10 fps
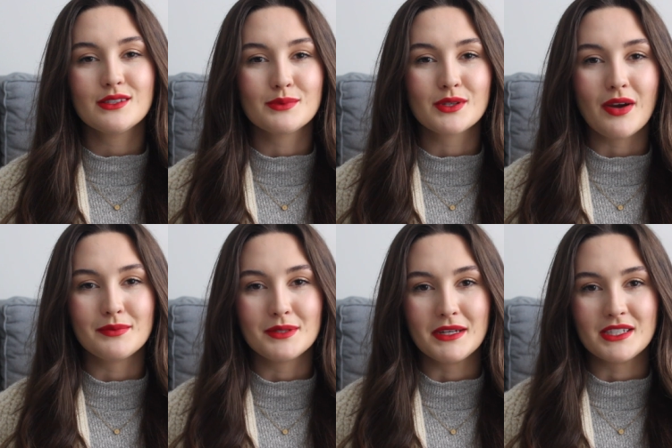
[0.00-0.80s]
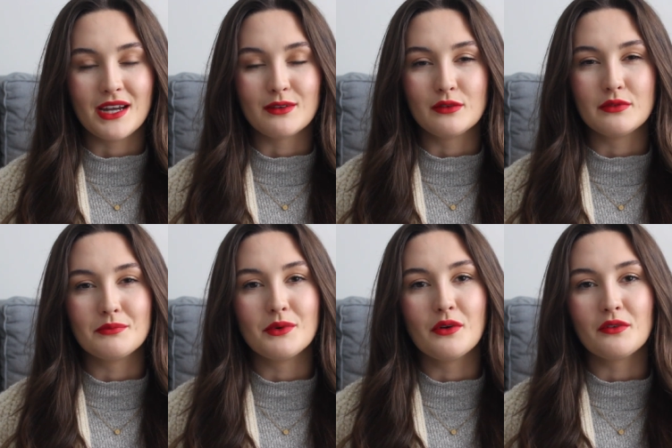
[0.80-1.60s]
subscribe to my channel for
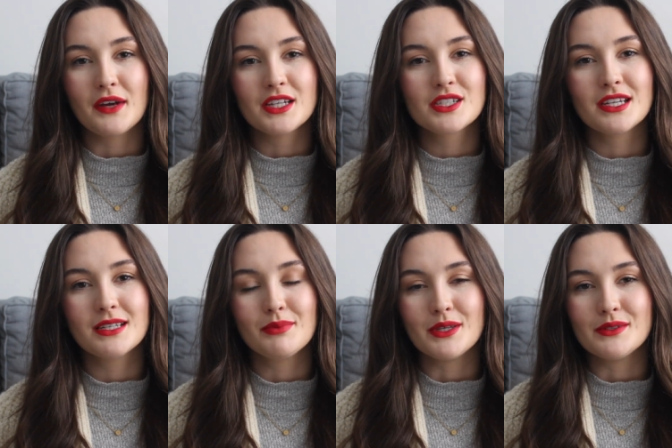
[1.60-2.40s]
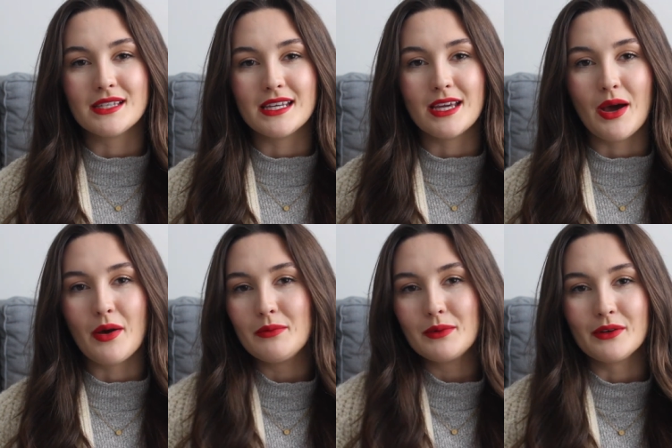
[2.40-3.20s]
more fashion, beauty,
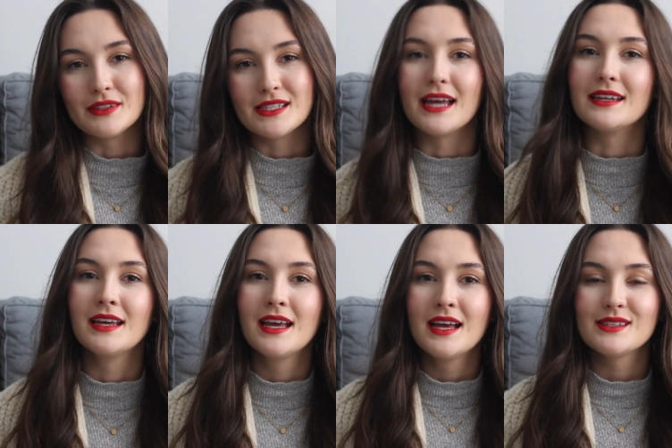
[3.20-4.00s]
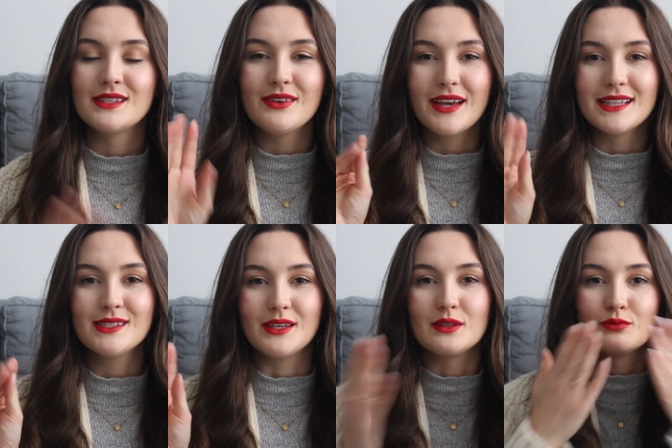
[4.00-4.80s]
home content. See you again
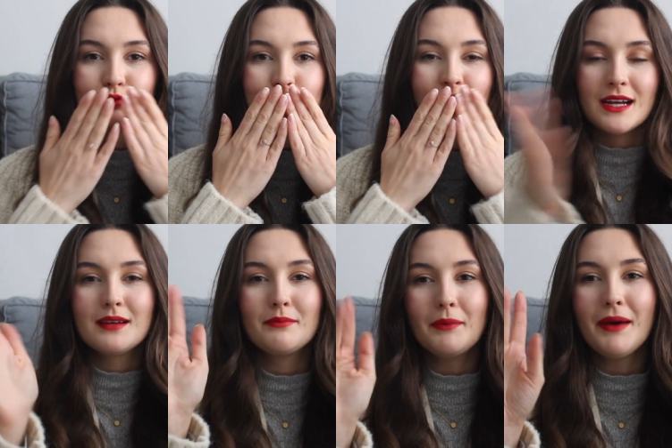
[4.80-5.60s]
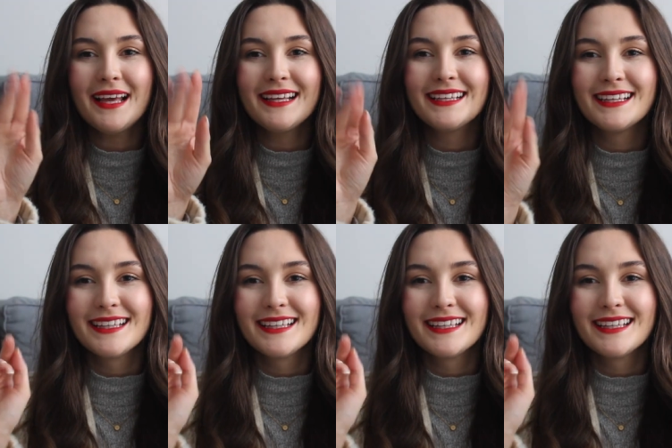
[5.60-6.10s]
soon. Bye bye.